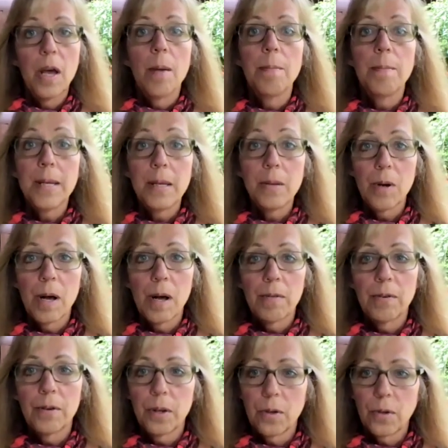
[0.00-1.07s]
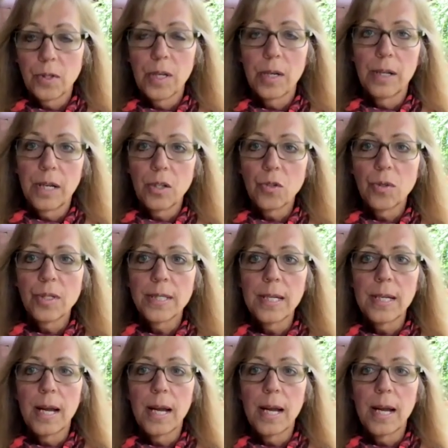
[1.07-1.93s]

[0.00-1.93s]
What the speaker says: Meanwhile, for those that are interested,